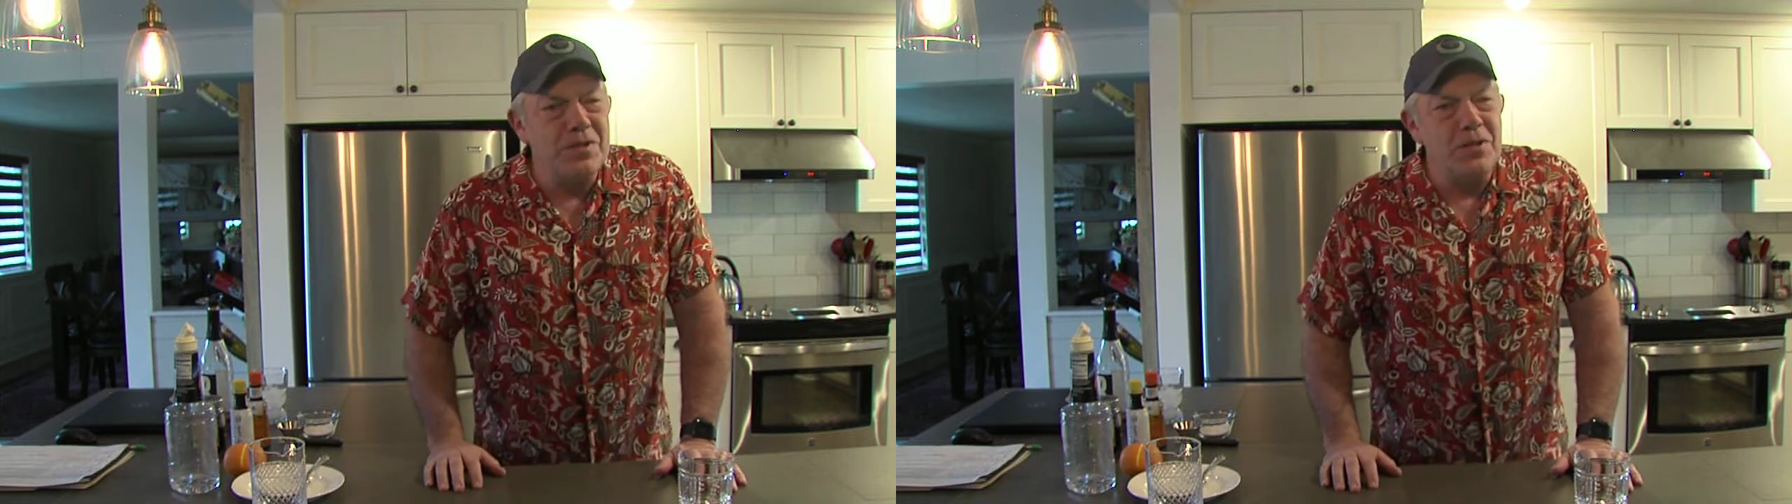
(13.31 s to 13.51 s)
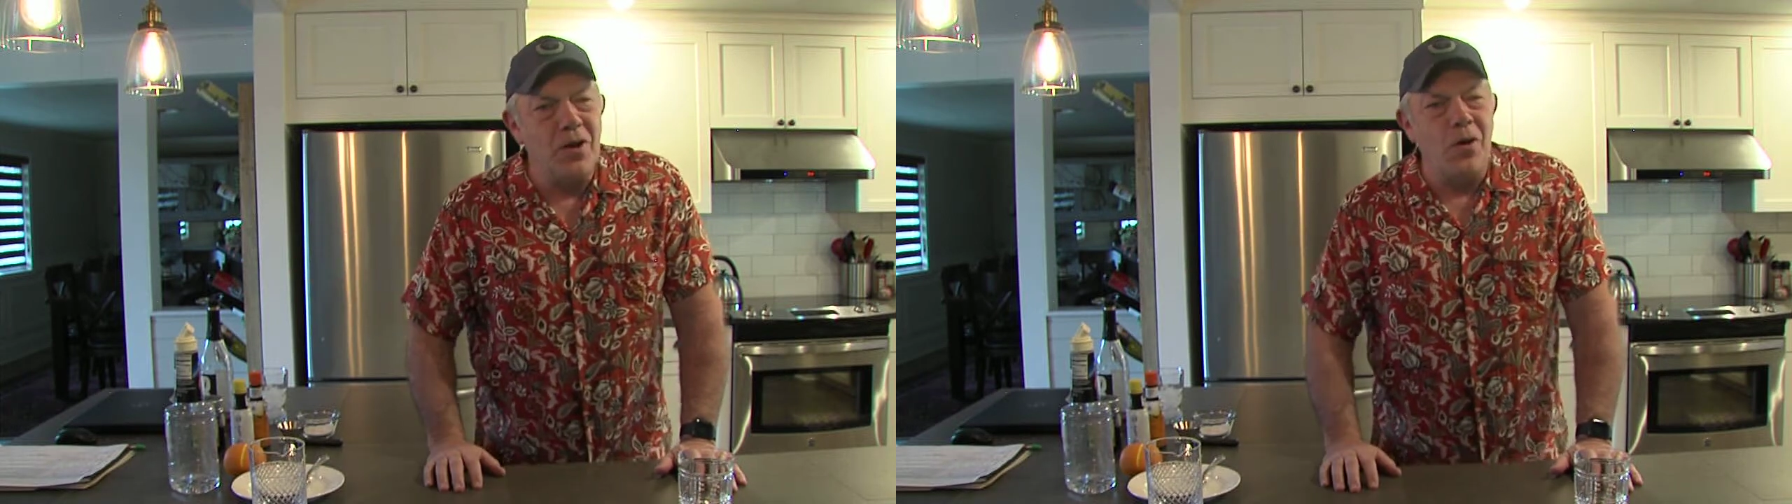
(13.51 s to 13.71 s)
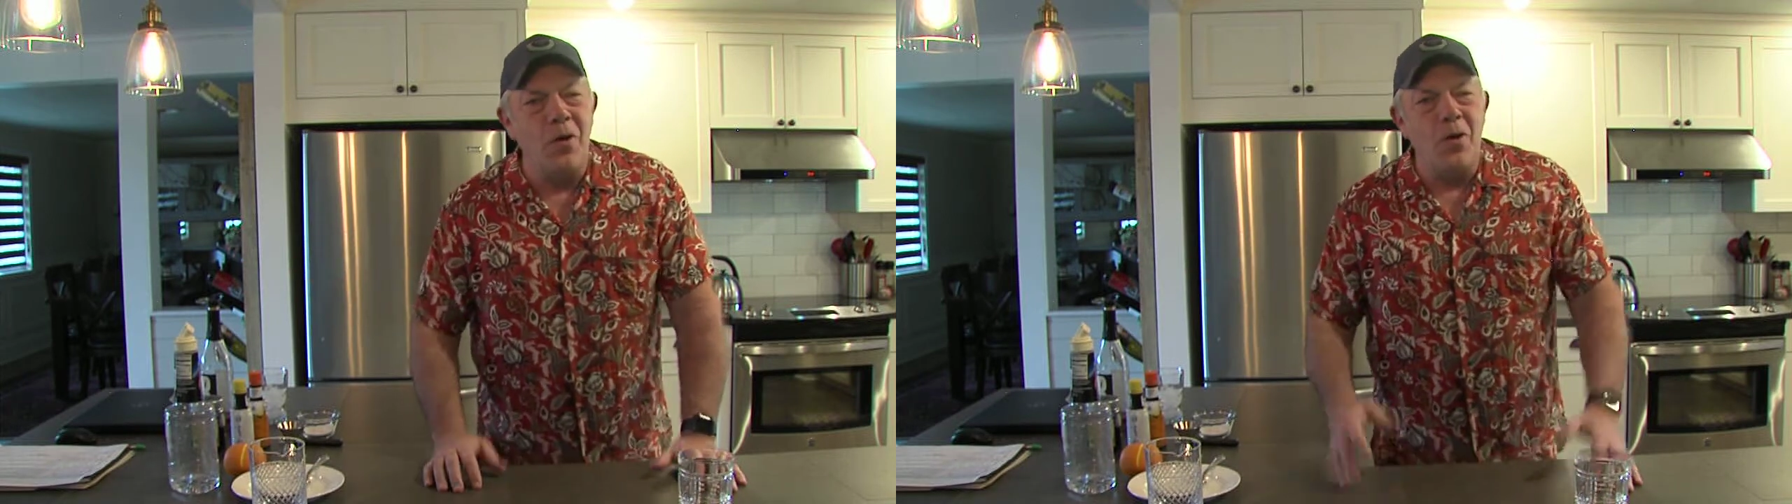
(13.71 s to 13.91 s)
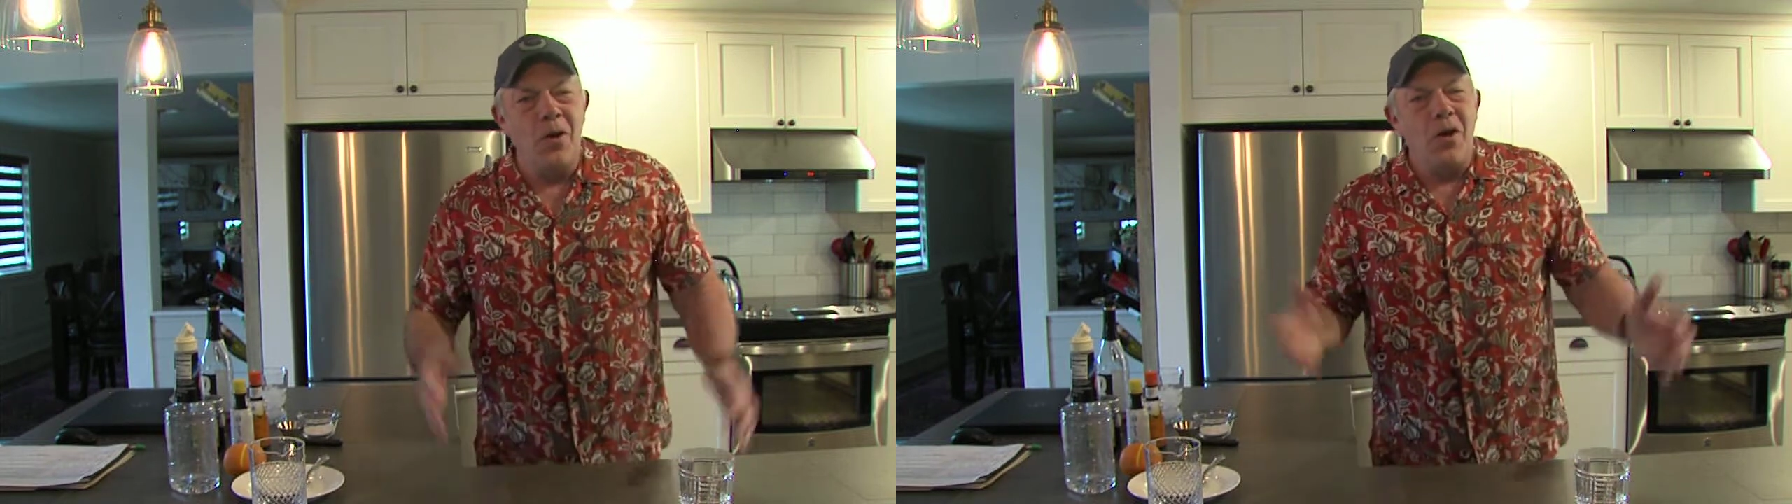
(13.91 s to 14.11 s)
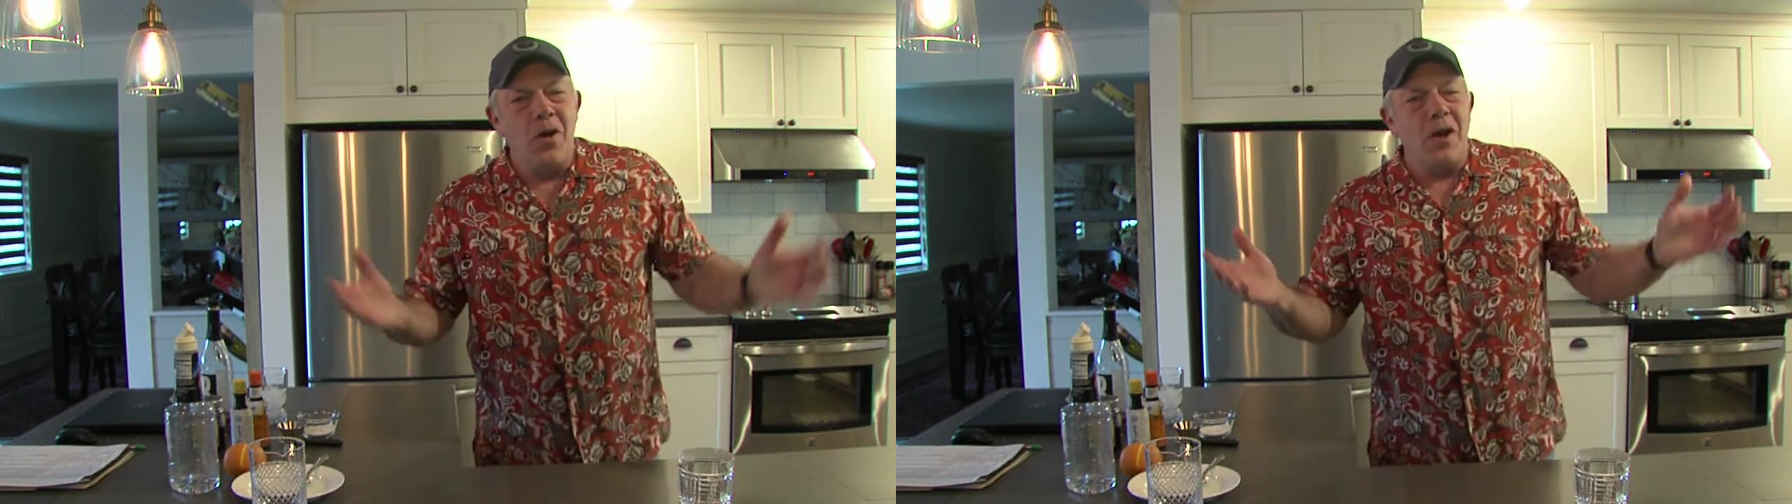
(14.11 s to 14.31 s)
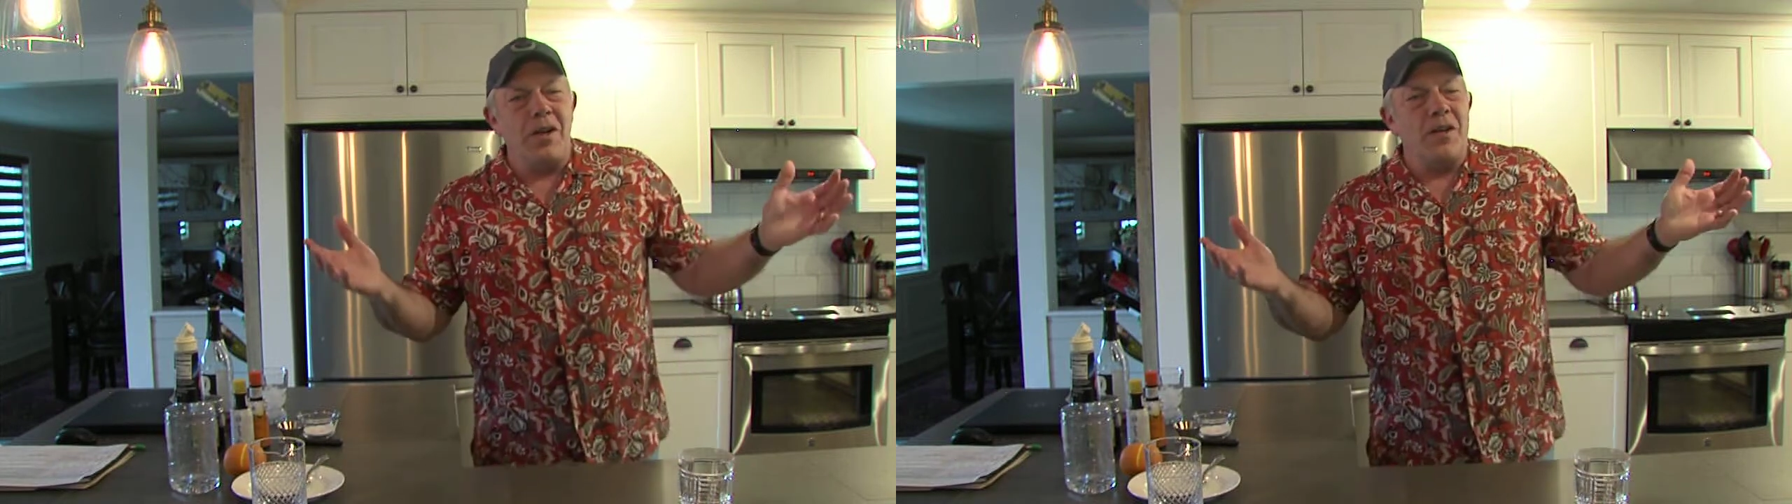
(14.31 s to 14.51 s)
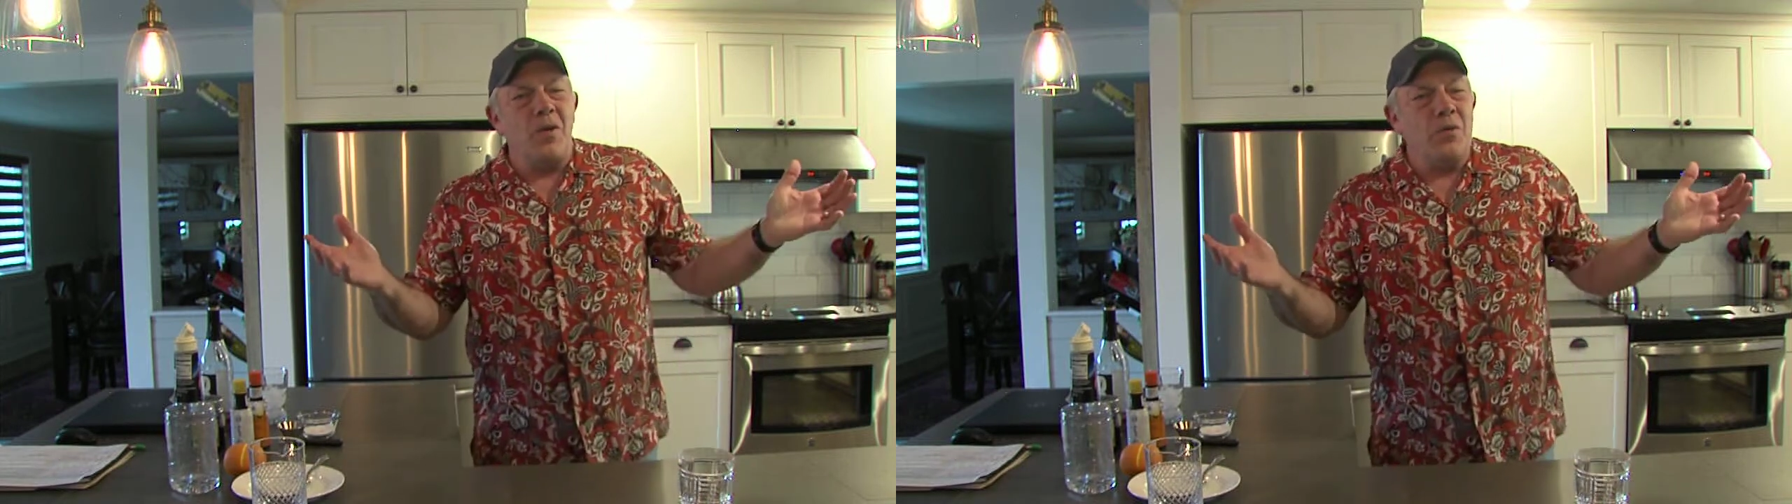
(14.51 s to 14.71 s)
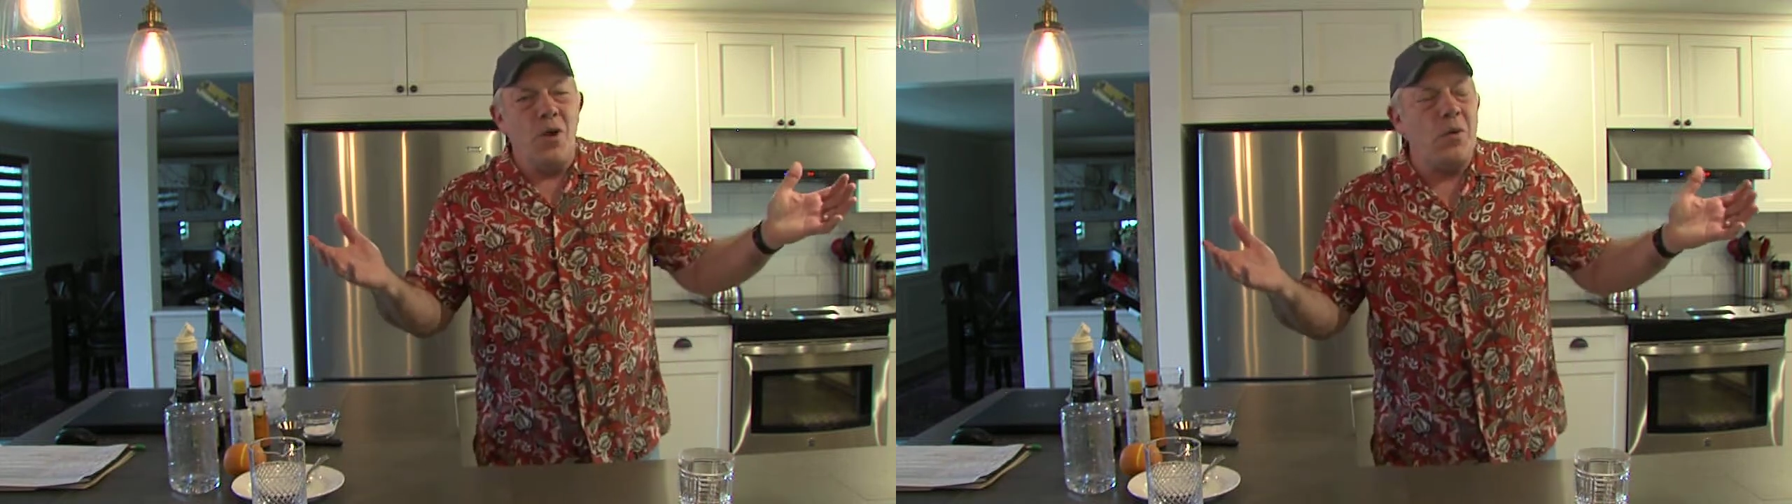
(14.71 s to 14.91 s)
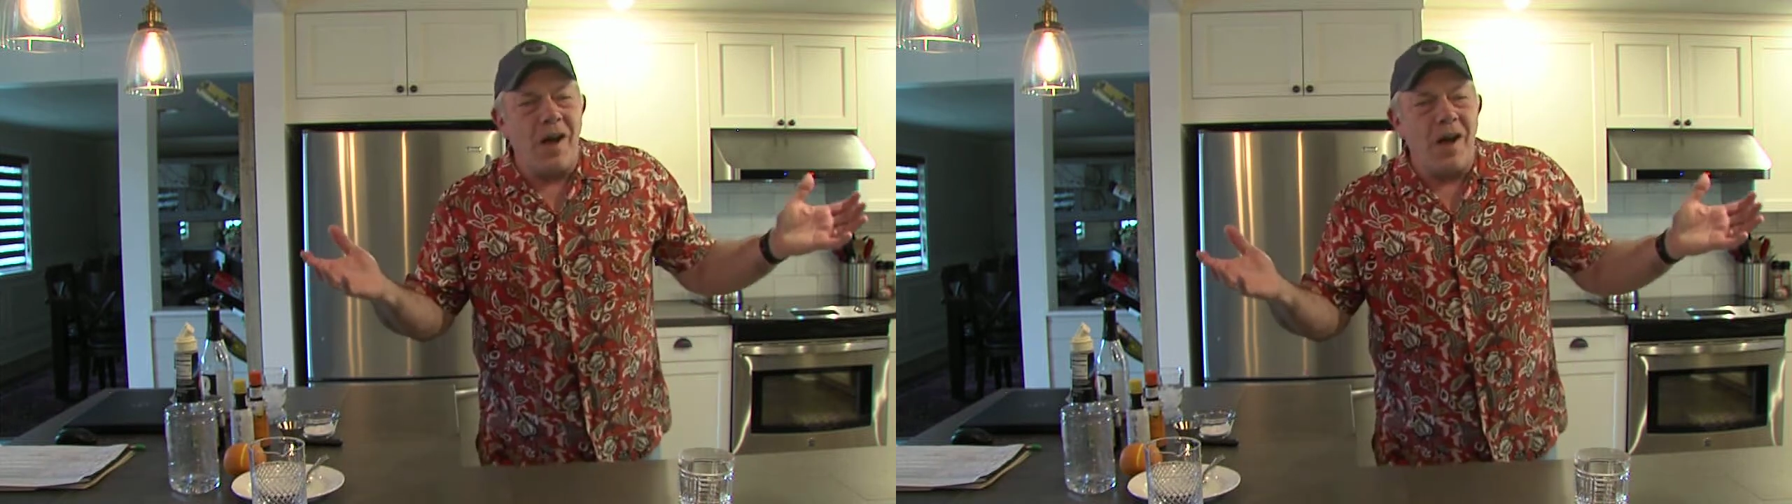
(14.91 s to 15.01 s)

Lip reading: So, no